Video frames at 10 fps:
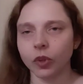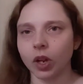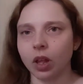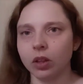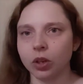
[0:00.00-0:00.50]

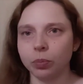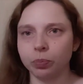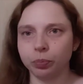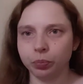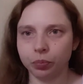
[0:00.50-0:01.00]
the
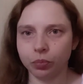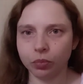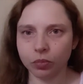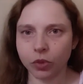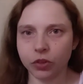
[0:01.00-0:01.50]

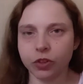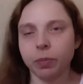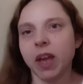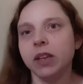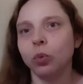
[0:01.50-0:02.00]

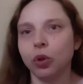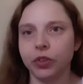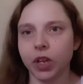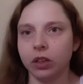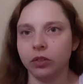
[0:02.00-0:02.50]
debate was
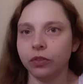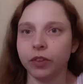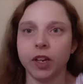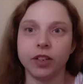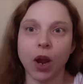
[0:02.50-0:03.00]
in
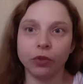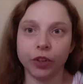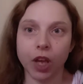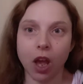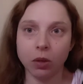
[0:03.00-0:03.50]

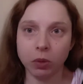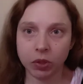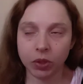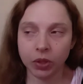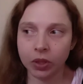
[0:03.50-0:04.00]
Philadelphia,
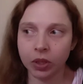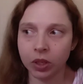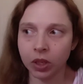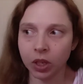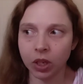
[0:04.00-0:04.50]

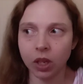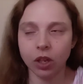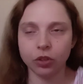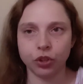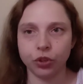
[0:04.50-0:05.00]

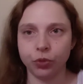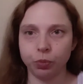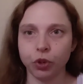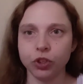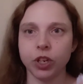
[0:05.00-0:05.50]
just
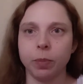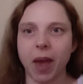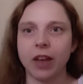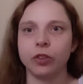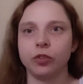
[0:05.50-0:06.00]
pushed it
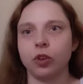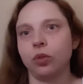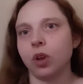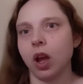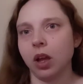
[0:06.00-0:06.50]
back
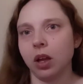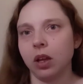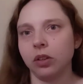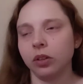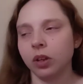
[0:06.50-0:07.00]
sooner,
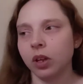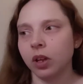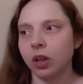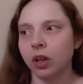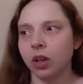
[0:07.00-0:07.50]
and
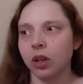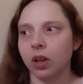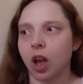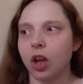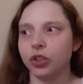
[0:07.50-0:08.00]

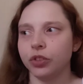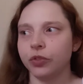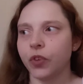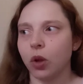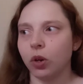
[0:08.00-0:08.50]
I just
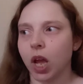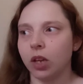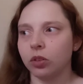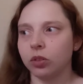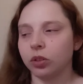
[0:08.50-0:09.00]
felt like,
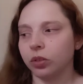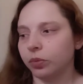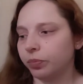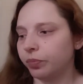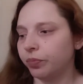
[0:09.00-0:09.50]

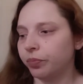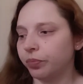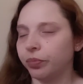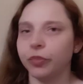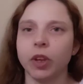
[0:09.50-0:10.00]

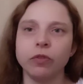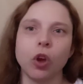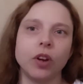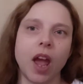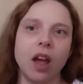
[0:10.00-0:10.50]
if not
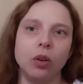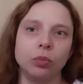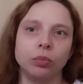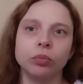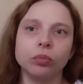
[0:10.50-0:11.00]
now,
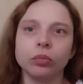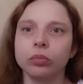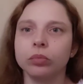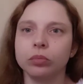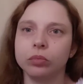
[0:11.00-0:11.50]

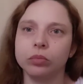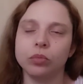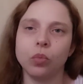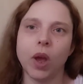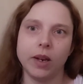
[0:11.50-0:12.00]

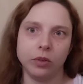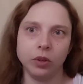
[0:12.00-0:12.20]
when?